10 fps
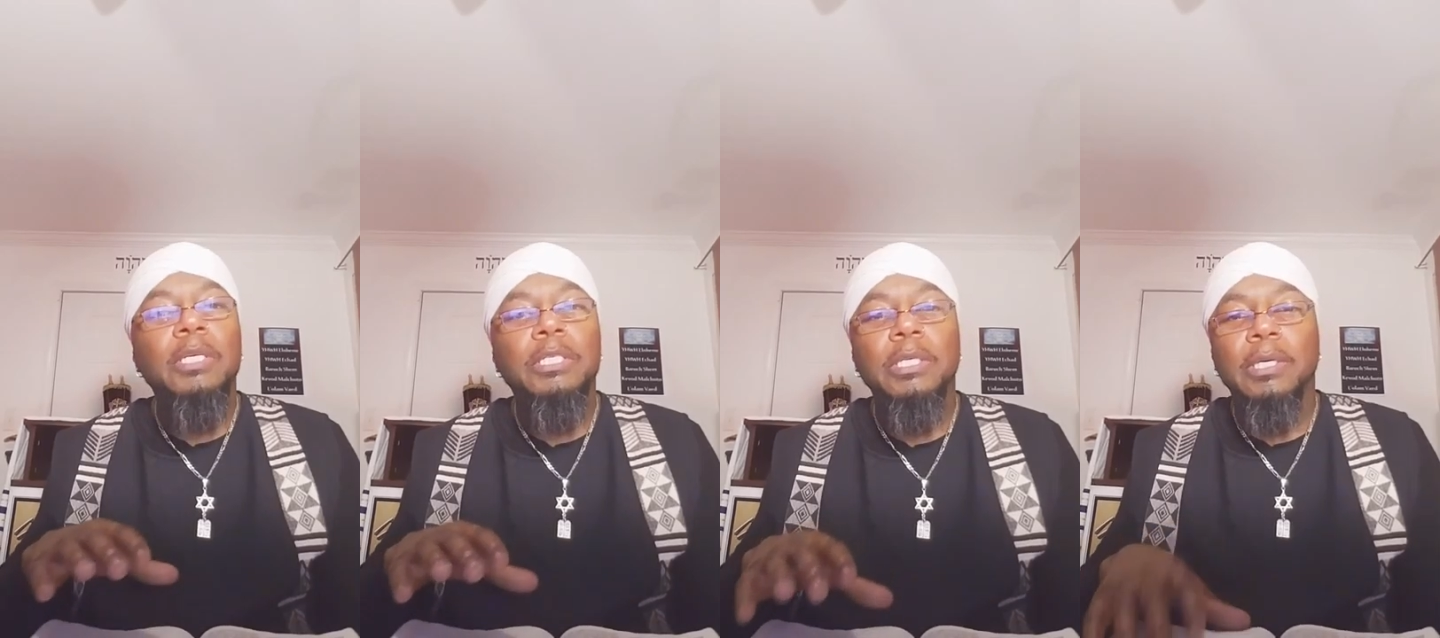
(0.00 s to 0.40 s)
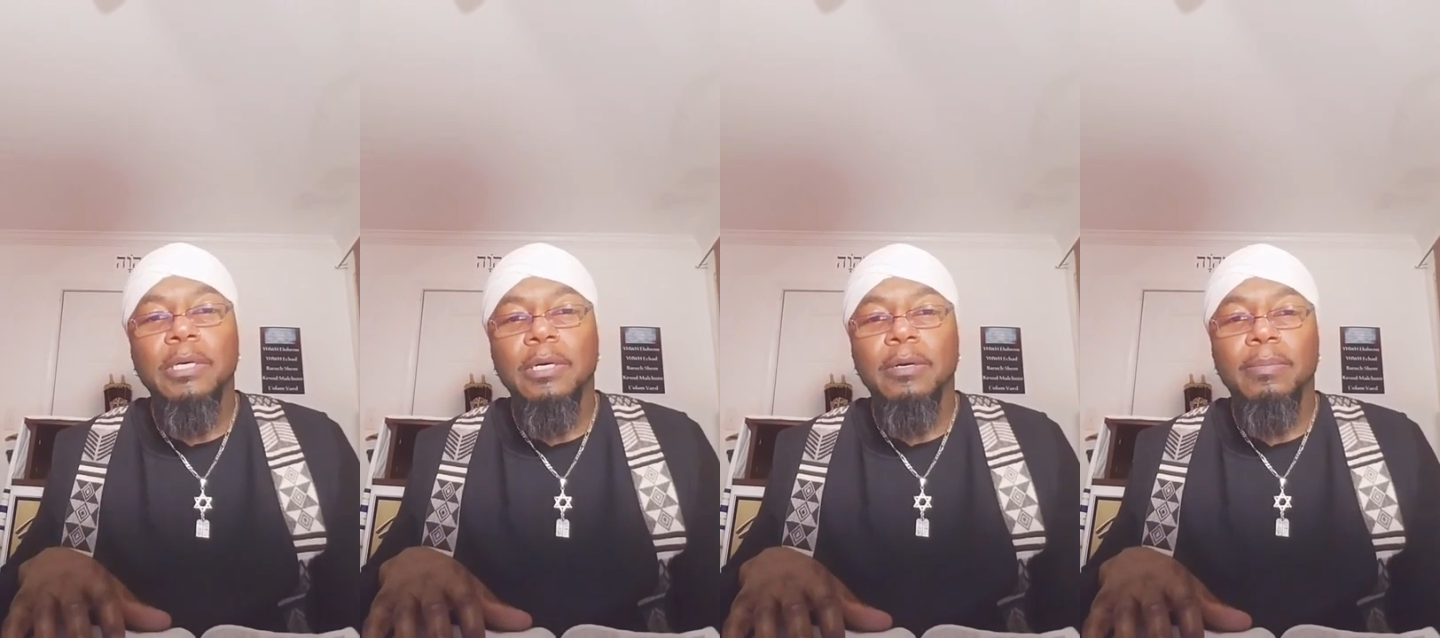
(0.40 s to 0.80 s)
should
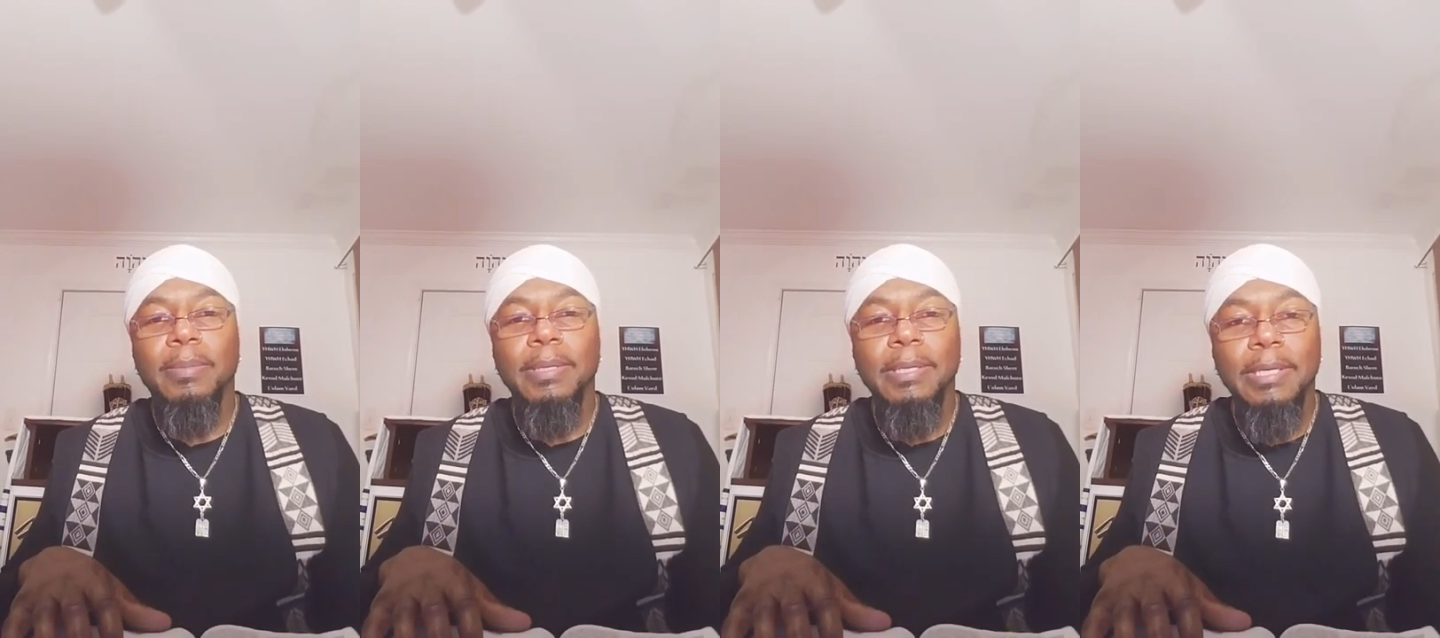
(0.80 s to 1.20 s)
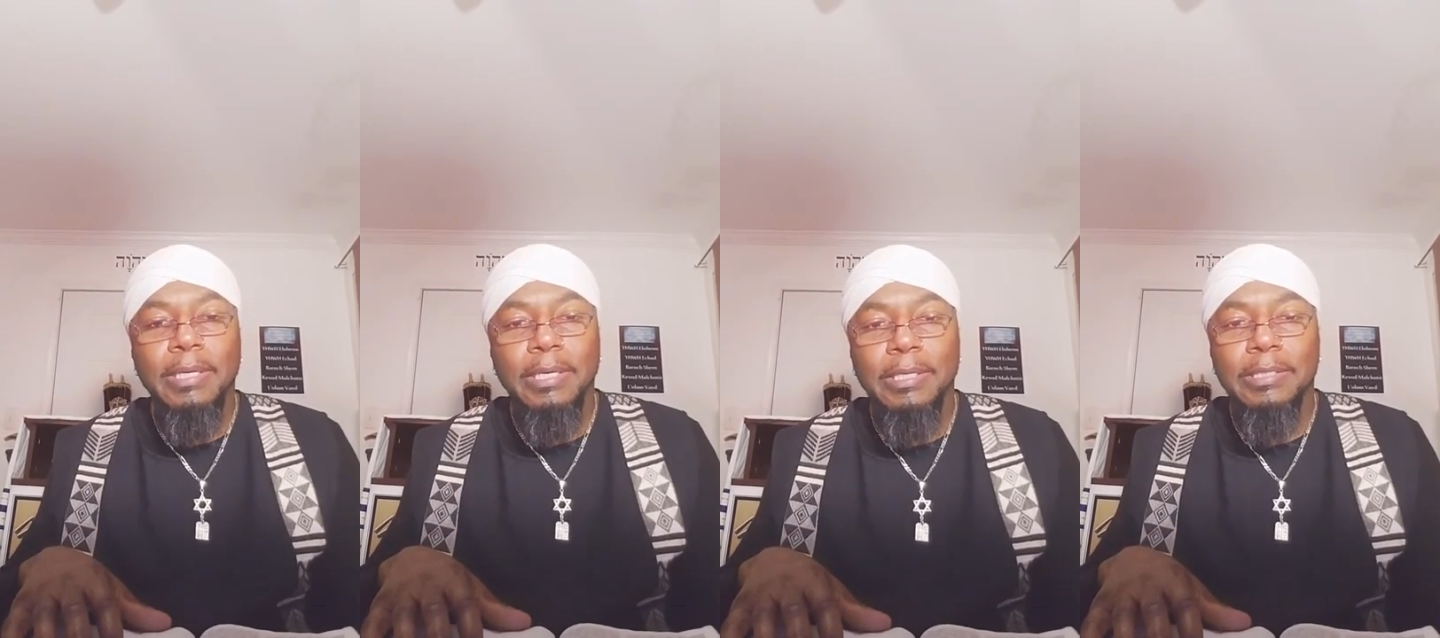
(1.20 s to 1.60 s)
come
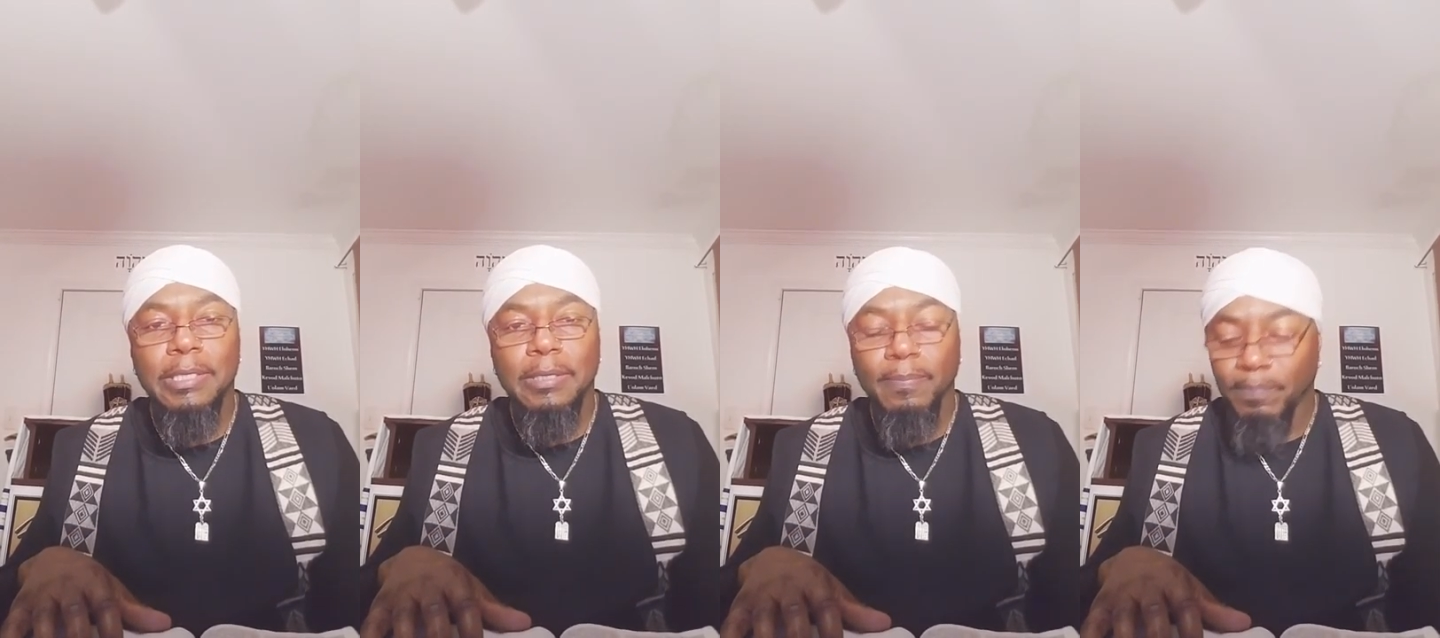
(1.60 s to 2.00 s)
easy.